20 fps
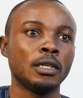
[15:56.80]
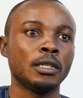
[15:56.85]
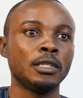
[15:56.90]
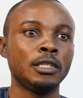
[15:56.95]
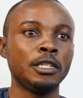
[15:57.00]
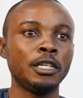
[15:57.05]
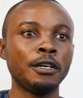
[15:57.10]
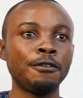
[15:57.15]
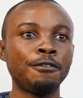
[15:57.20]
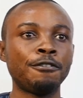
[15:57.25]

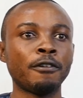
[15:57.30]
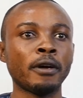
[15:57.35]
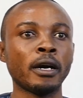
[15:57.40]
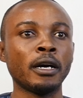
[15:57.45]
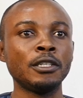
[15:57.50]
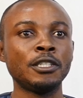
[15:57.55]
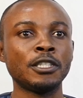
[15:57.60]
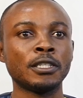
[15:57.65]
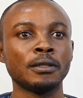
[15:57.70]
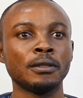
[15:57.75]
Dear
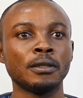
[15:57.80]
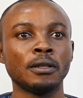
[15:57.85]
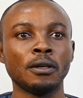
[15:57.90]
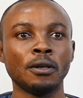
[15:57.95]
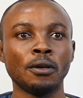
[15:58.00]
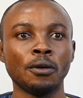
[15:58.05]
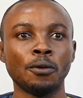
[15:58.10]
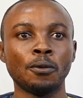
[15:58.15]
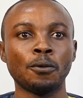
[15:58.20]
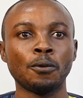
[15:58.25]
friends,
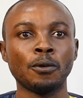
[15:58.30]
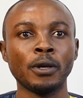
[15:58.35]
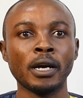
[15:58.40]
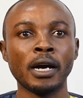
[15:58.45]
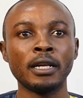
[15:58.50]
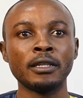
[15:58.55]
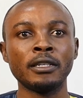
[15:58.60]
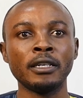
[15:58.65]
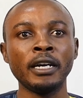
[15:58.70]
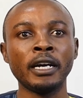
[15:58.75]
we
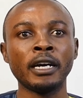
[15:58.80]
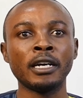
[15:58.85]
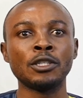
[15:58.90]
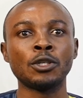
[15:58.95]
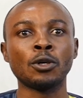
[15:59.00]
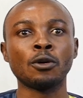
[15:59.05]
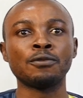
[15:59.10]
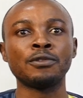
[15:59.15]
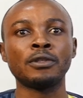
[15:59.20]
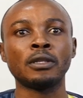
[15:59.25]
are at the end
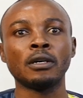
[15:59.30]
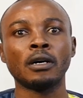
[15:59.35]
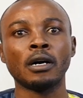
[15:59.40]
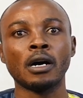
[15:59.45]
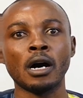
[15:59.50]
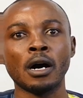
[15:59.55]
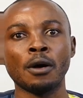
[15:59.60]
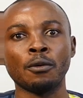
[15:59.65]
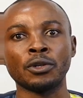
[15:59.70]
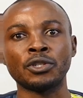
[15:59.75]
of
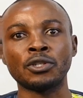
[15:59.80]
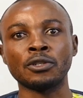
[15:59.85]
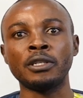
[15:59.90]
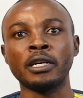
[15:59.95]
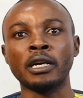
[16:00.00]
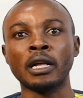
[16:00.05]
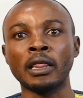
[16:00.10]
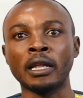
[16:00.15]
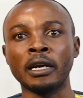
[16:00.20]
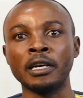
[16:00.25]
our
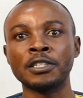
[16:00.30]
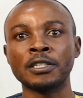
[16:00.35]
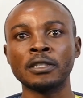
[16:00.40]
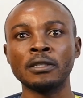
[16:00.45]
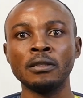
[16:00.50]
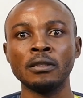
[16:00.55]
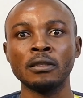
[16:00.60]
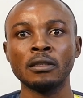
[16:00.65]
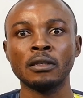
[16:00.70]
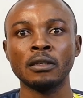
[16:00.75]
today's
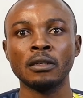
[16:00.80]
lesson